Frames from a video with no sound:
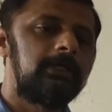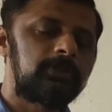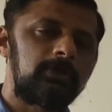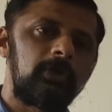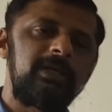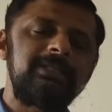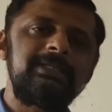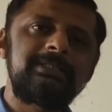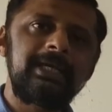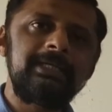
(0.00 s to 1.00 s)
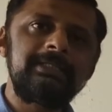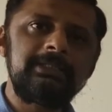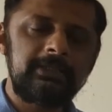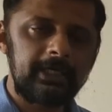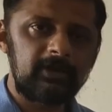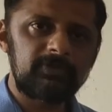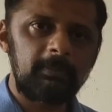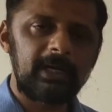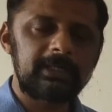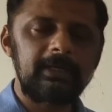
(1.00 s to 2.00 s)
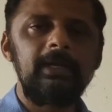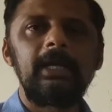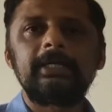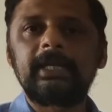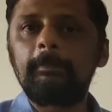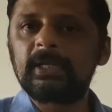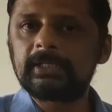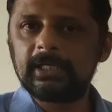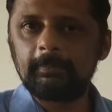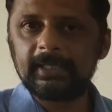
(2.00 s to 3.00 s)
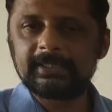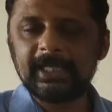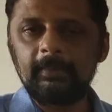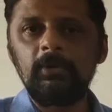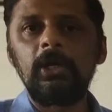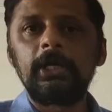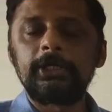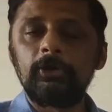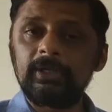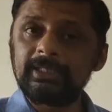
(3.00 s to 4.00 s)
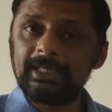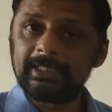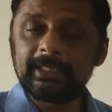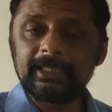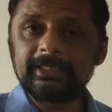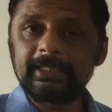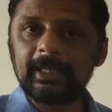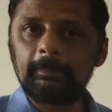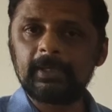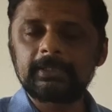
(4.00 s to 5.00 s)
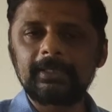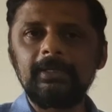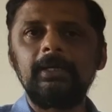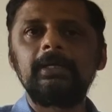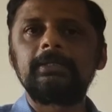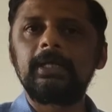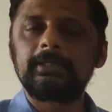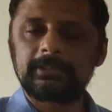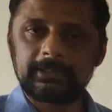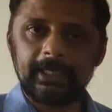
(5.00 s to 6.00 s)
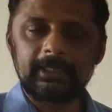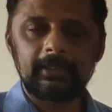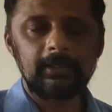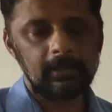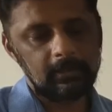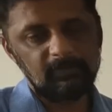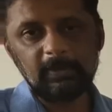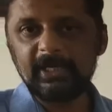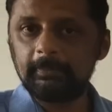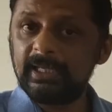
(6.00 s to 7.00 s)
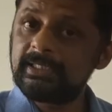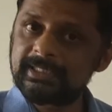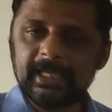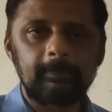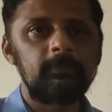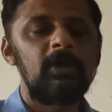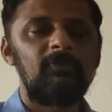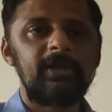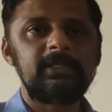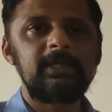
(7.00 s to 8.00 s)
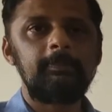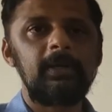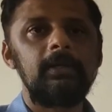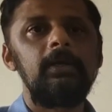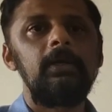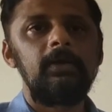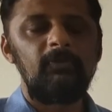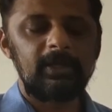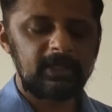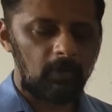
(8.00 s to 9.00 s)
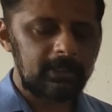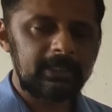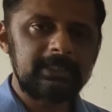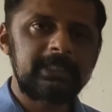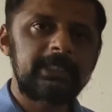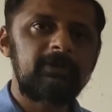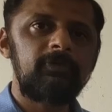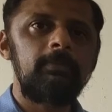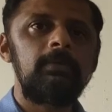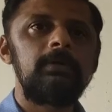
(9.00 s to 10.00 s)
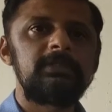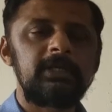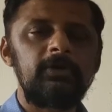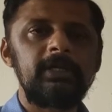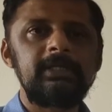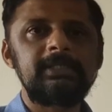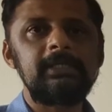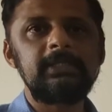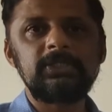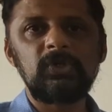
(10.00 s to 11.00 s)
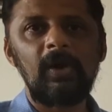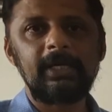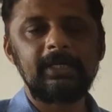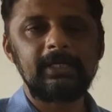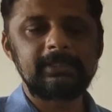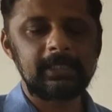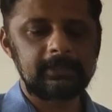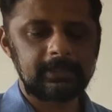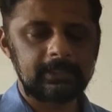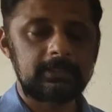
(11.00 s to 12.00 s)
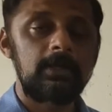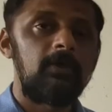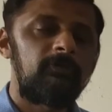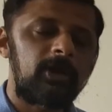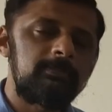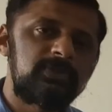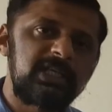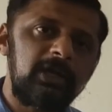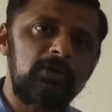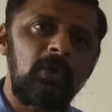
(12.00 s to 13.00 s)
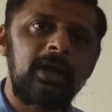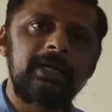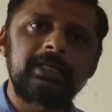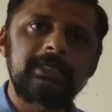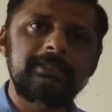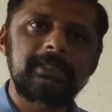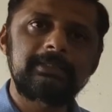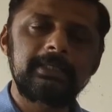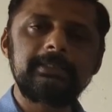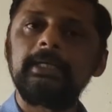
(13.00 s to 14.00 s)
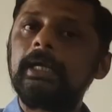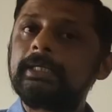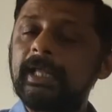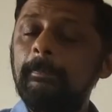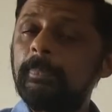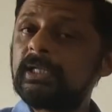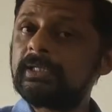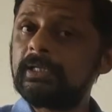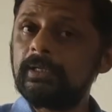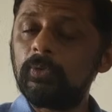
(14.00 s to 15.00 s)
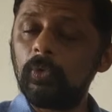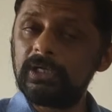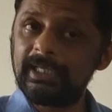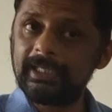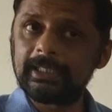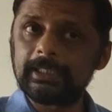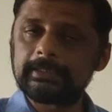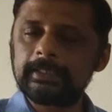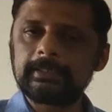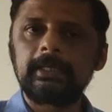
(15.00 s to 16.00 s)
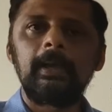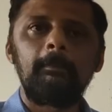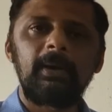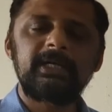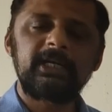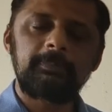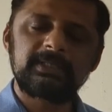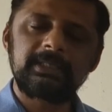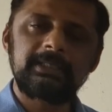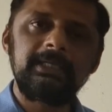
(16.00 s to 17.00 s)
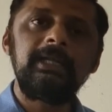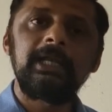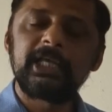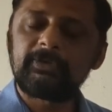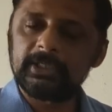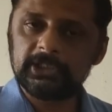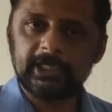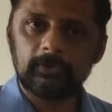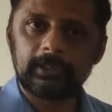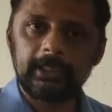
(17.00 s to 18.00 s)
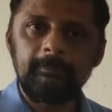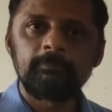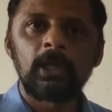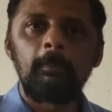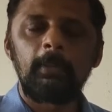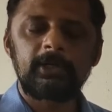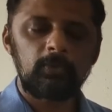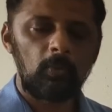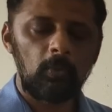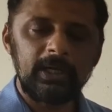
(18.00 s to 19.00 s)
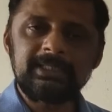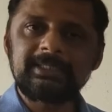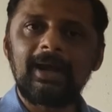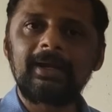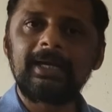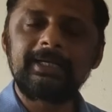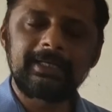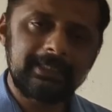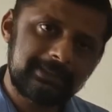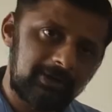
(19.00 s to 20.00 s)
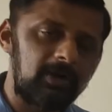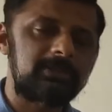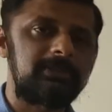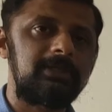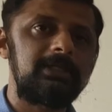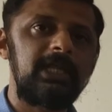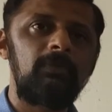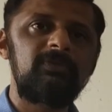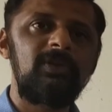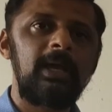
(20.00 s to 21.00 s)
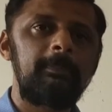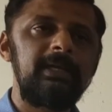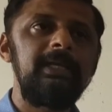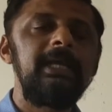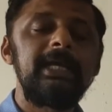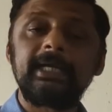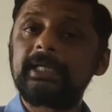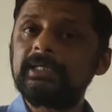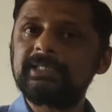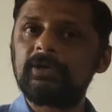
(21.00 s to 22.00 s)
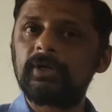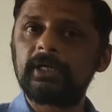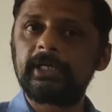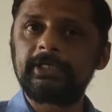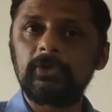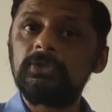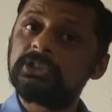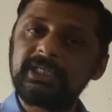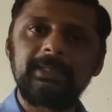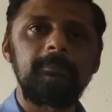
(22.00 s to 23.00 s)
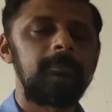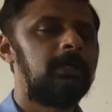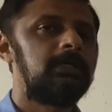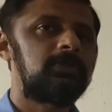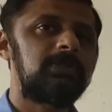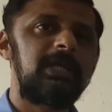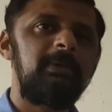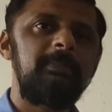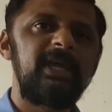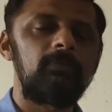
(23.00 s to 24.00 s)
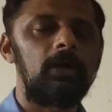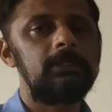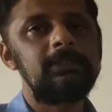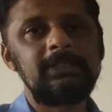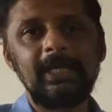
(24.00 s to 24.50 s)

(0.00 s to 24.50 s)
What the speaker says: So during the change in state of the matter, temperature remains same. During the increase in temperature, the state will be remain same. For example, when the water is heated from 0 degrees Celsius to 100 degrees Celsius, from 0 to 100 degrees Celsius, temperature only increases, but it present in liquid state only. But once the 100 degrees crossed, then what will happen? It gets converted into steam. So there may be a what?